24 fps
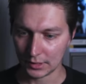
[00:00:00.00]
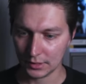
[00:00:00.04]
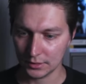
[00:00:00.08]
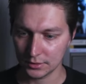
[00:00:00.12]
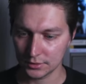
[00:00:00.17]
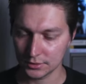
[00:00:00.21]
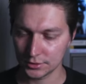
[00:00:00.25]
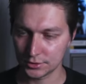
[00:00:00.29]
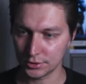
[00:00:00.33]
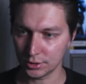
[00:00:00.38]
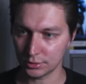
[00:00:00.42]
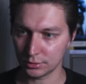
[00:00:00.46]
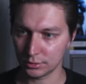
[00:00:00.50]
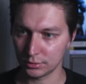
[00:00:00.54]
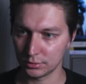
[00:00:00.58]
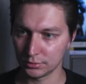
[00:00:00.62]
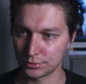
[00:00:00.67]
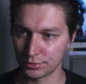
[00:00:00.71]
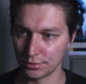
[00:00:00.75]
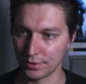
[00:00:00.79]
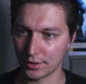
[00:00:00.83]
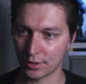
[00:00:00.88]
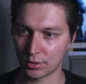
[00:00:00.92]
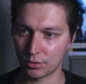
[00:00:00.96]
So
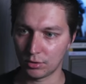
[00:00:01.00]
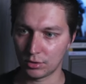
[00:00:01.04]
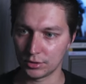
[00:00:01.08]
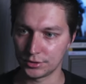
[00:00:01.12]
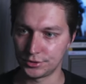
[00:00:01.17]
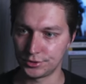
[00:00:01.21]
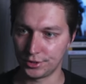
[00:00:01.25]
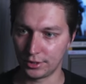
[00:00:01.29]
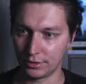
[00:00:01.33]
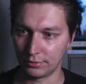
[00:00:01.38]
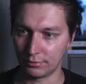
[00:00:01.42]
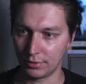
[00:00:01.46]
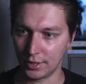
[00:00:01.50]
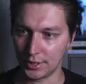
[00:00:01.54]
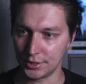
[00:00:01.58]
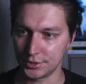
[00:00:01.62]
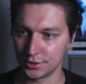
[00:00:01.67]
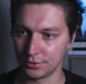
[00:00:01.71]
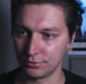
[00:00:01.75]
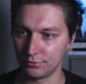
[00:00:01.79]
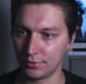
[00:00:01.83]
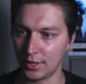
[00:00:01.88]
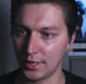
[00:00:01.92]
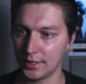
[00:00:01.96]
to the code
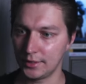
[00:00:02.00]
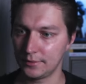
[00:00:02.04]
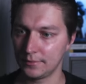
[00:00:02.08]
generation, right?